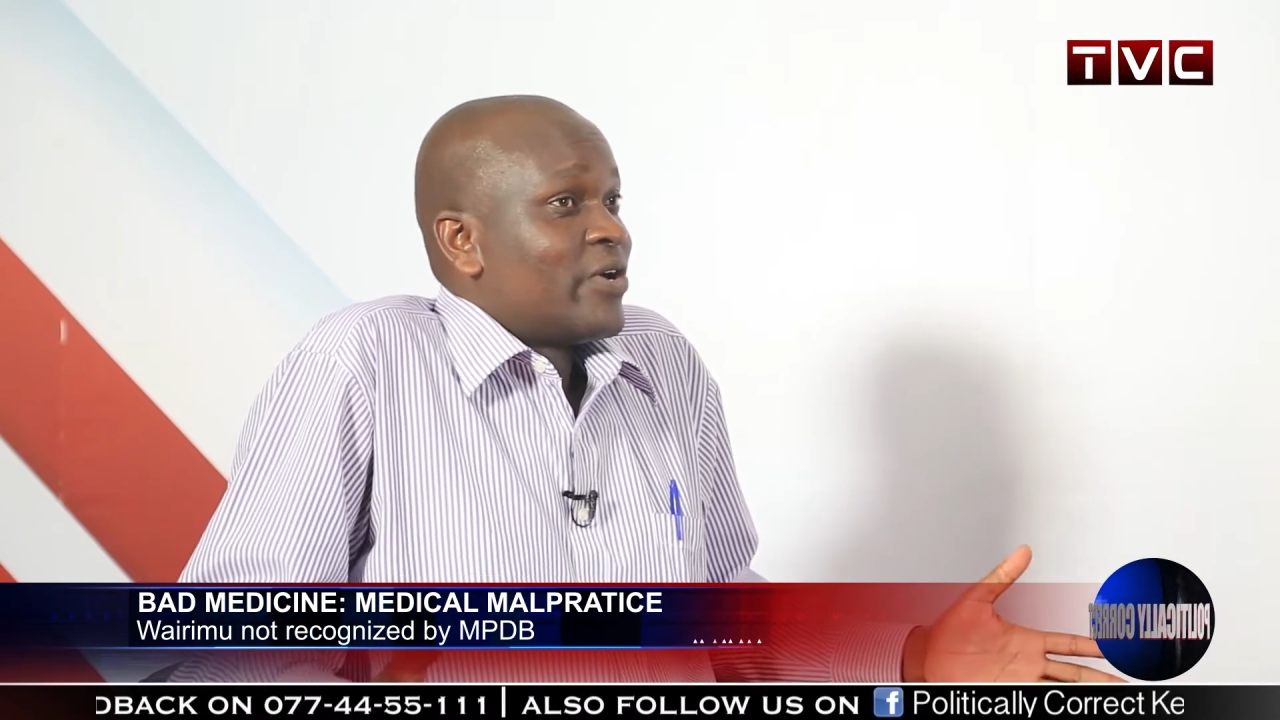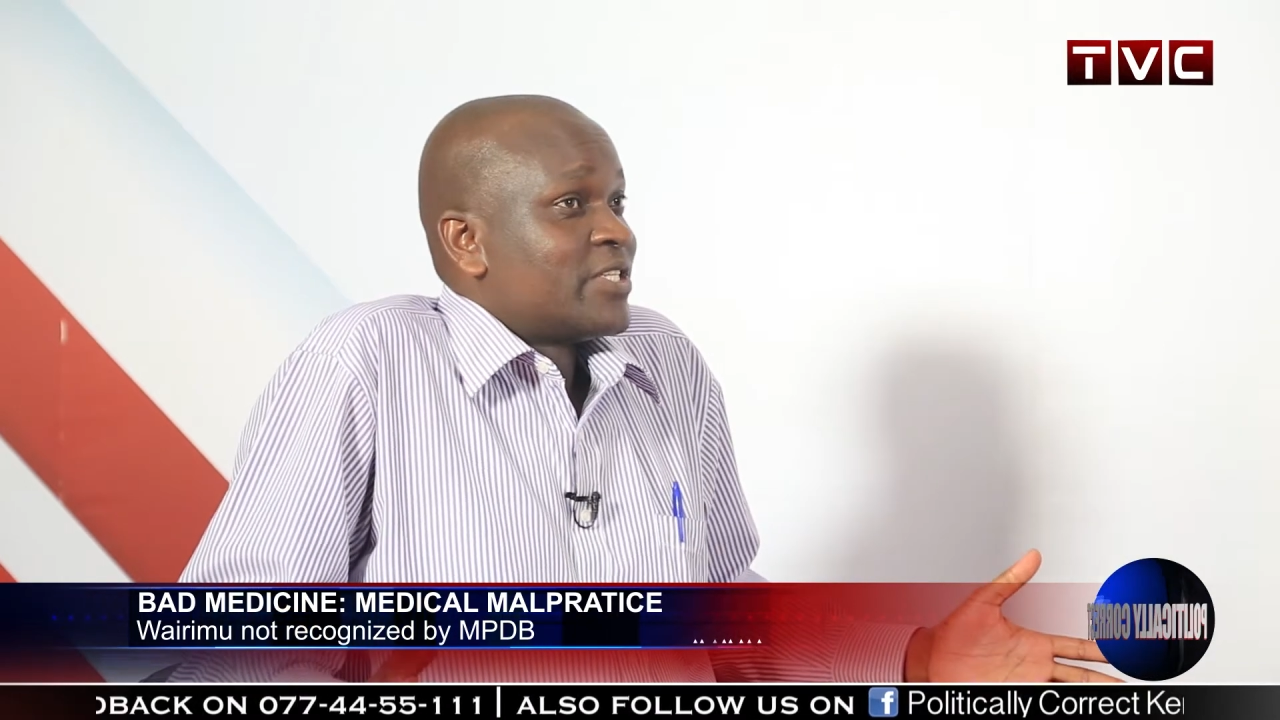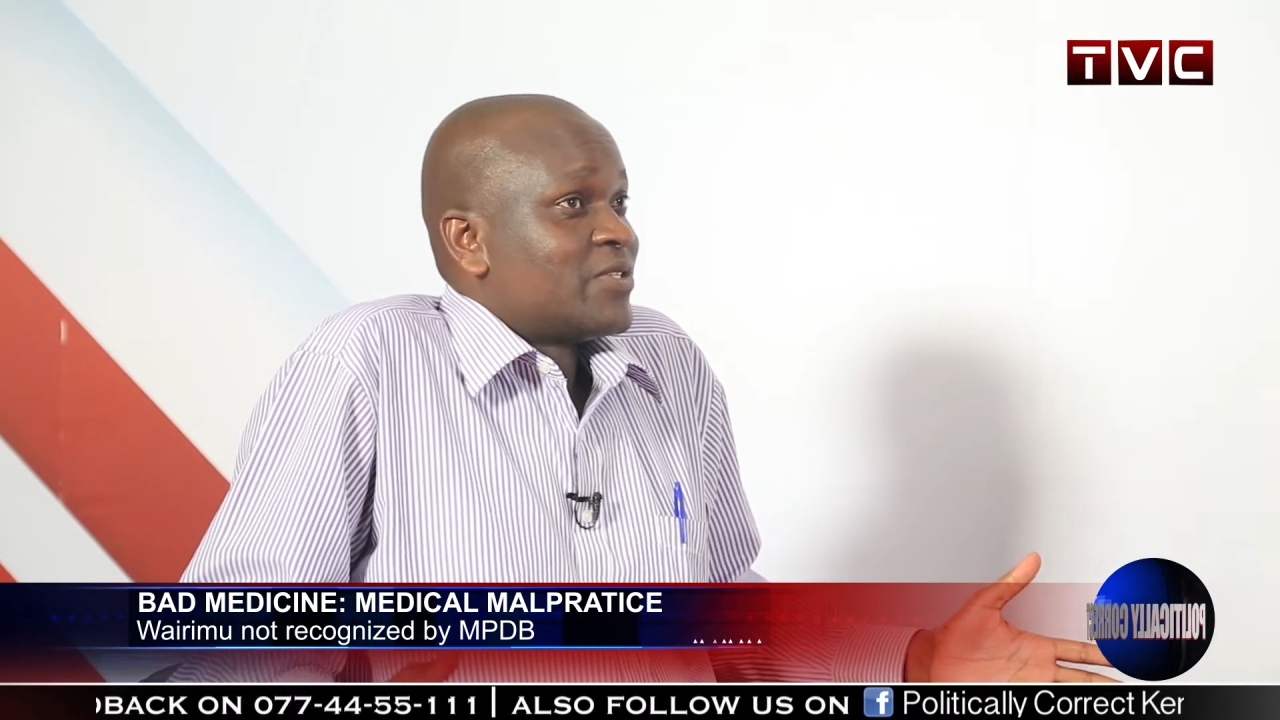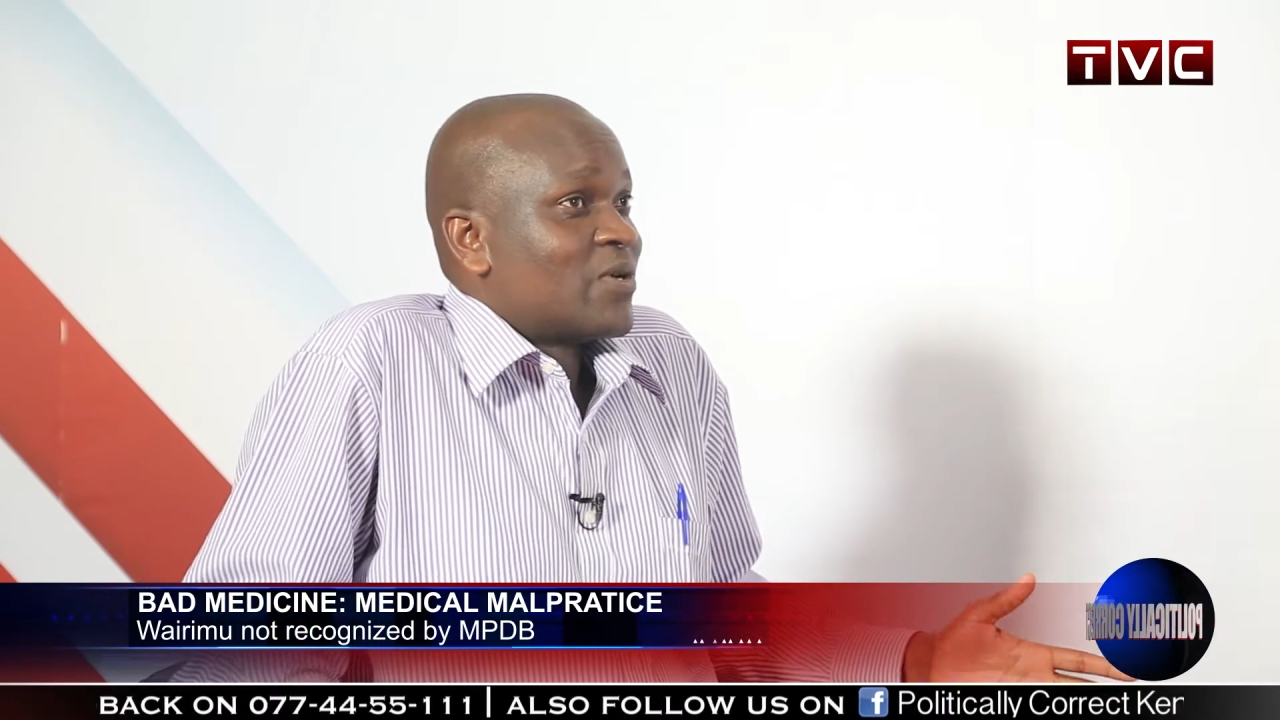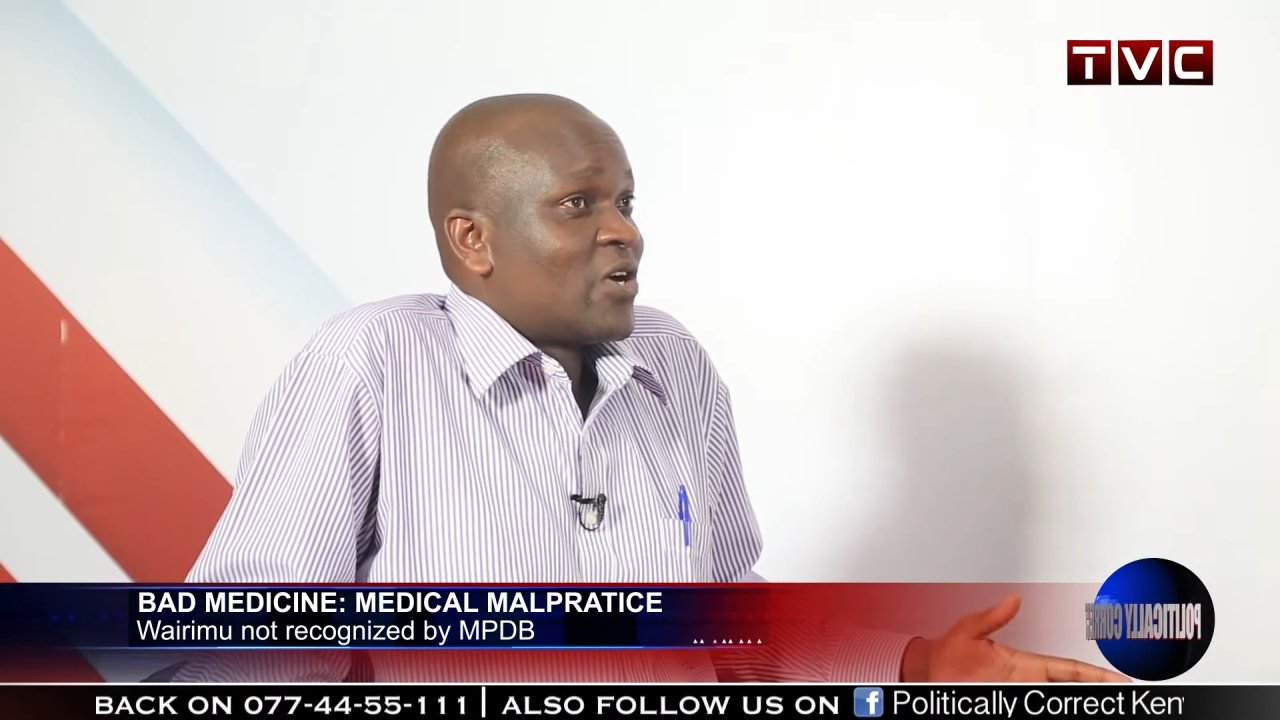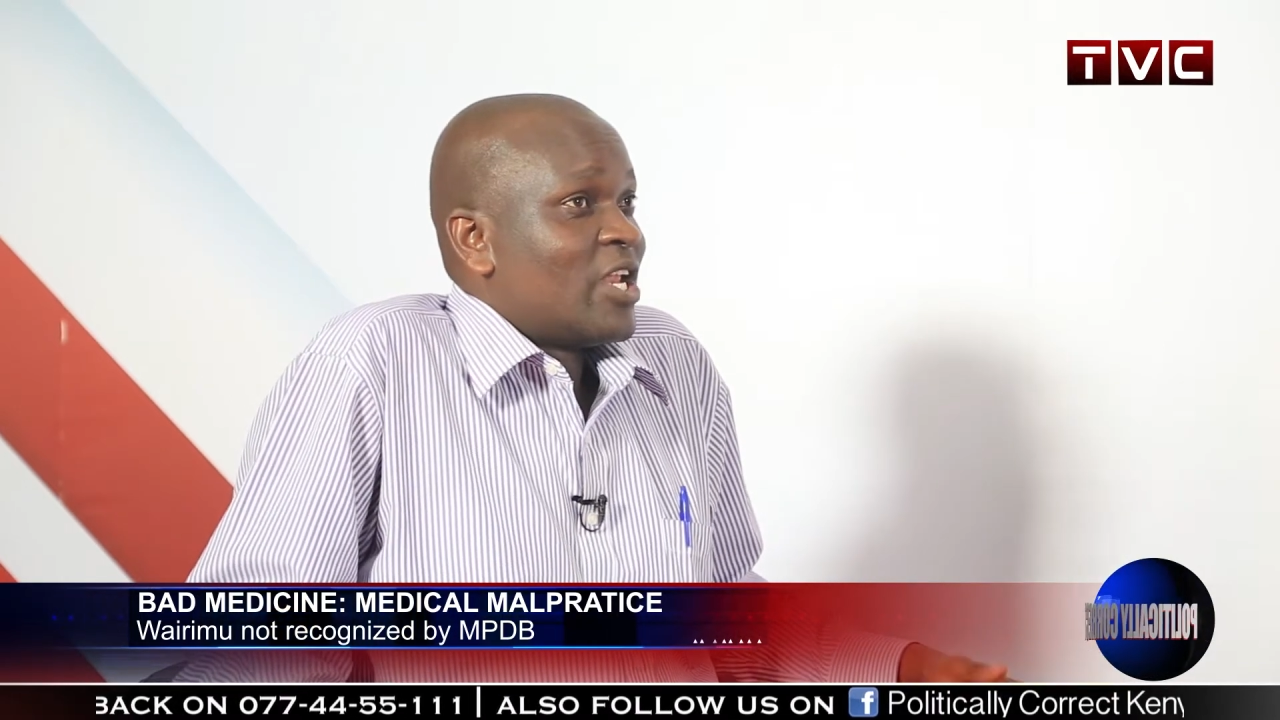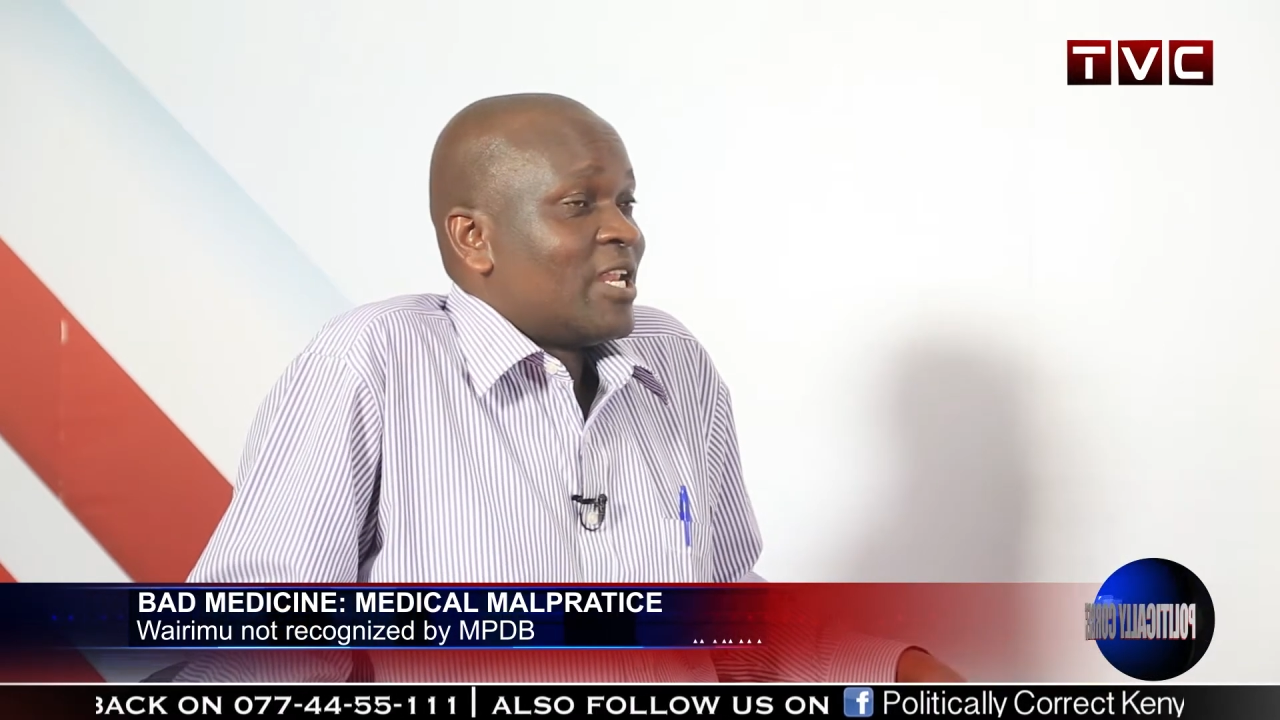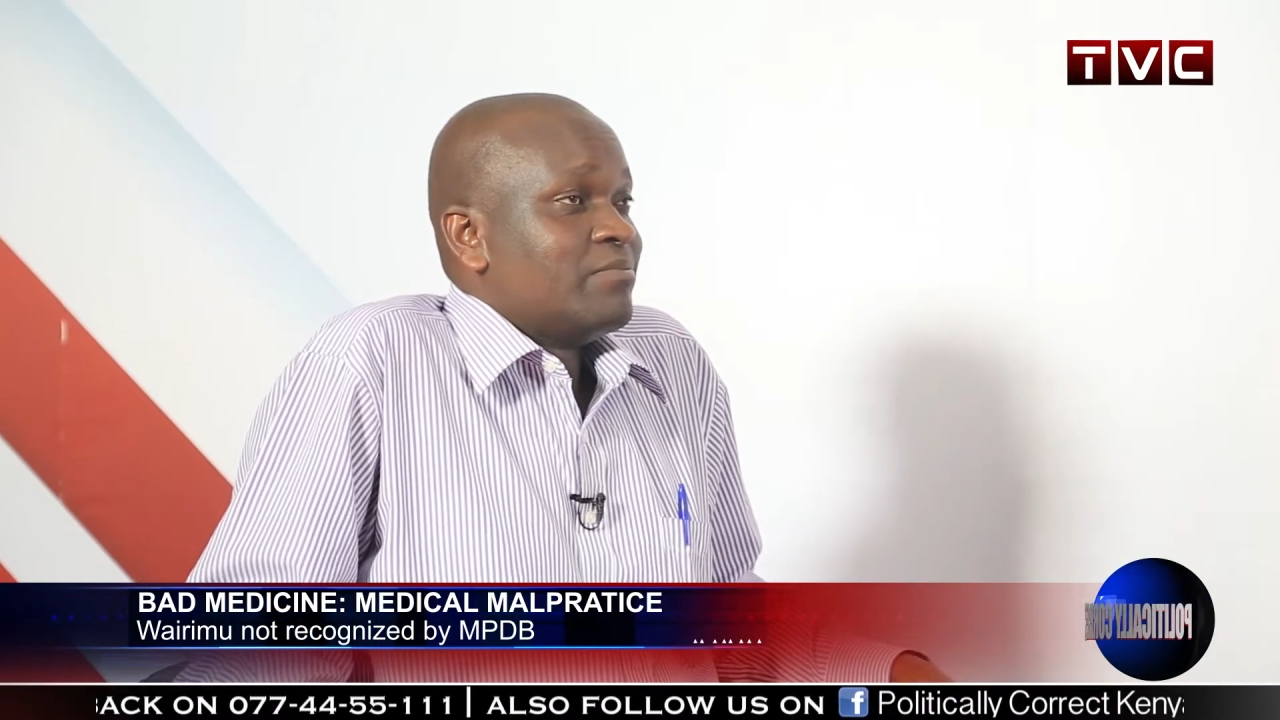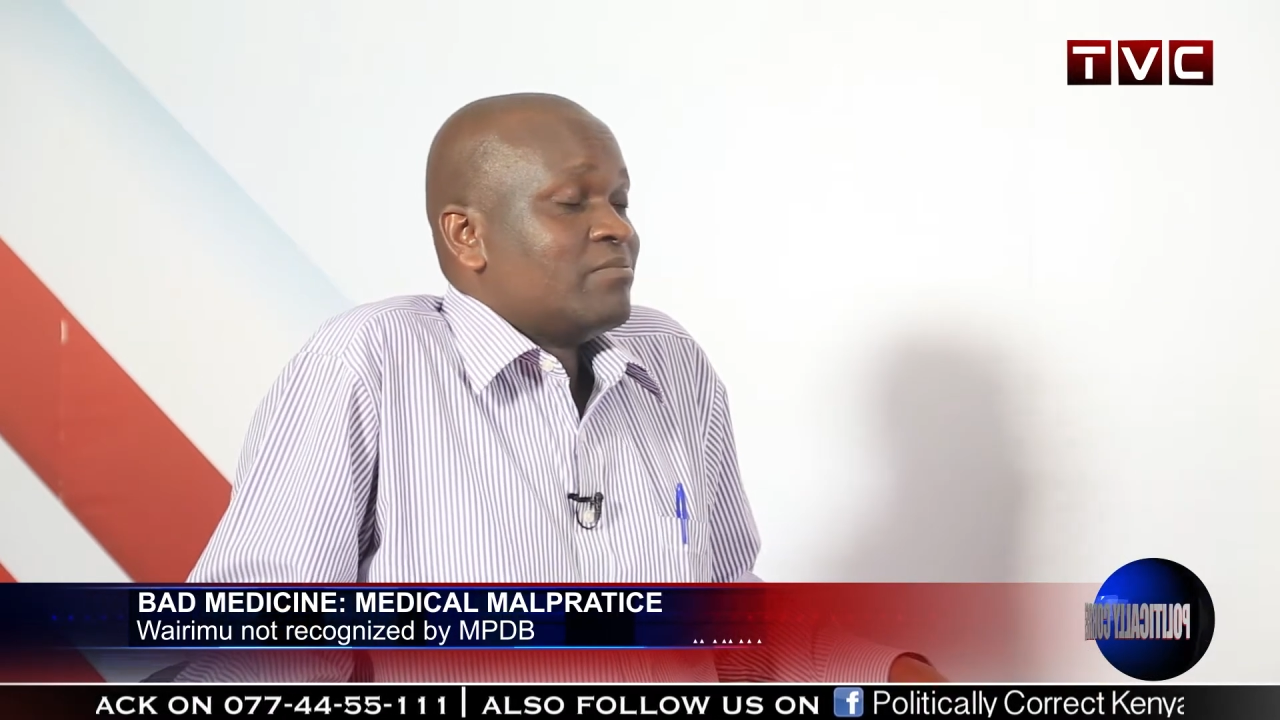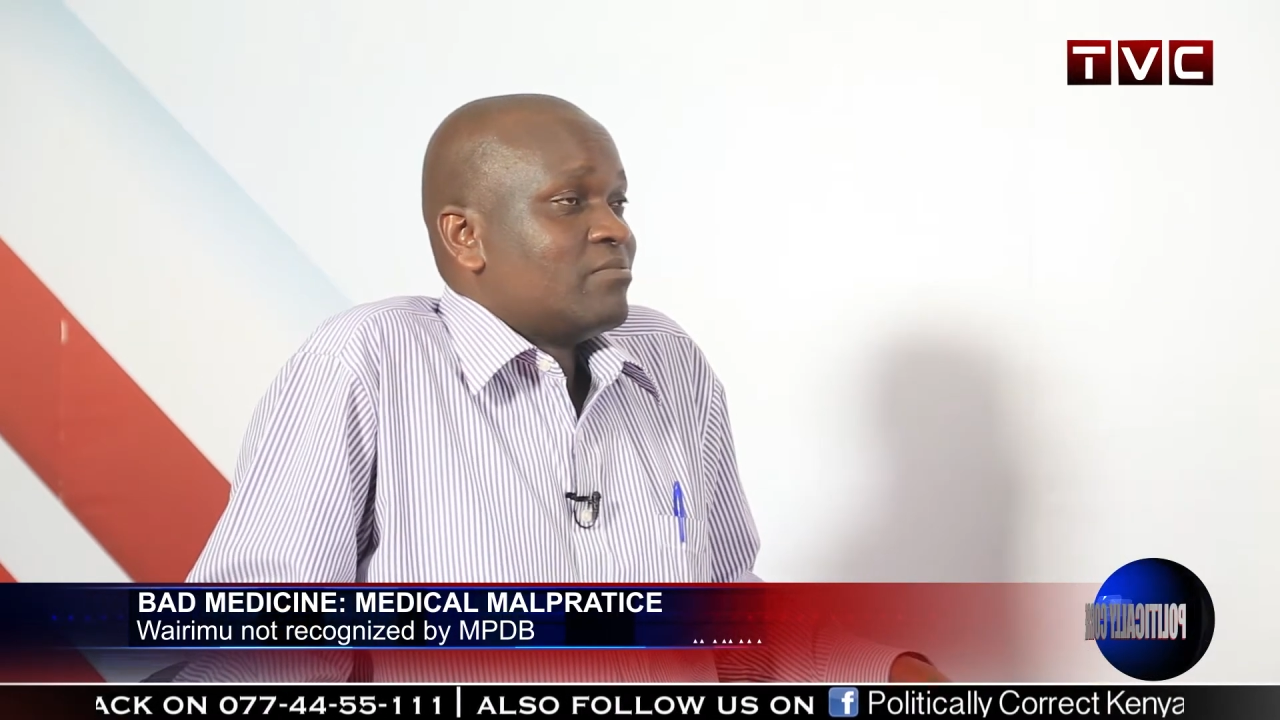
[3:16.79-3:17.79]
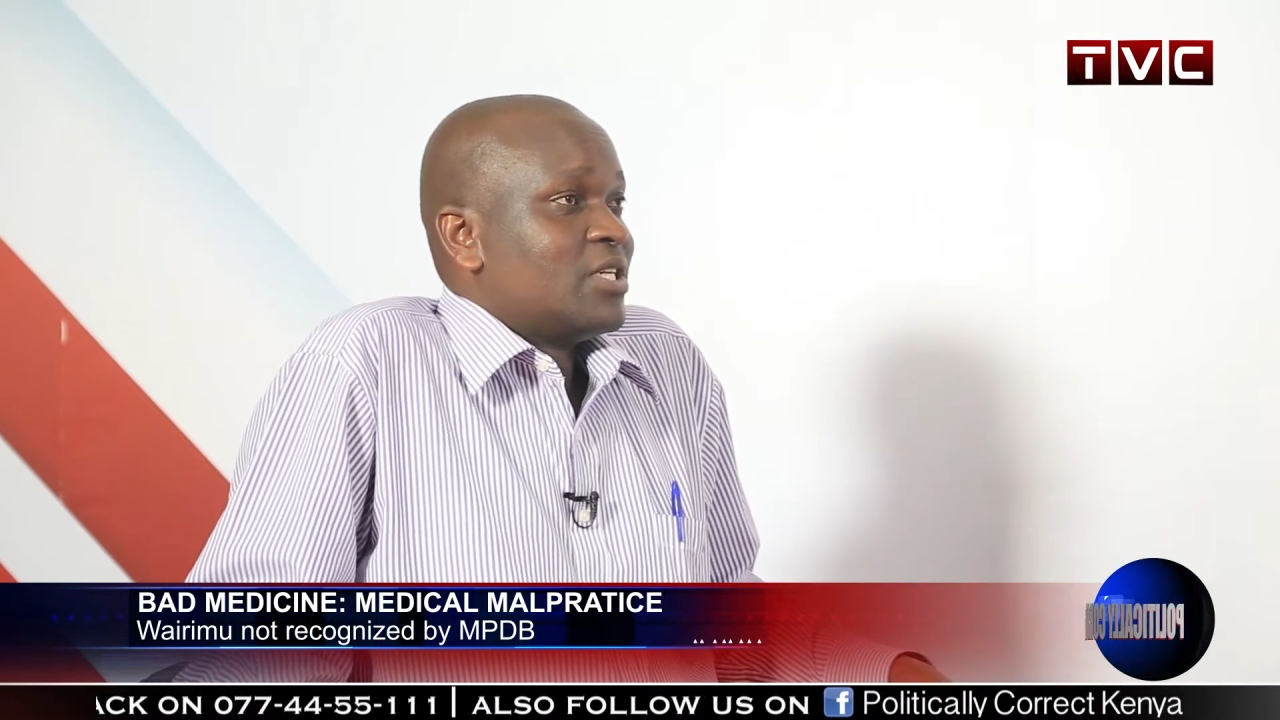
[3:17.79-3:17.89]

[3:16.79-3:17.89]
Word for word: what to call him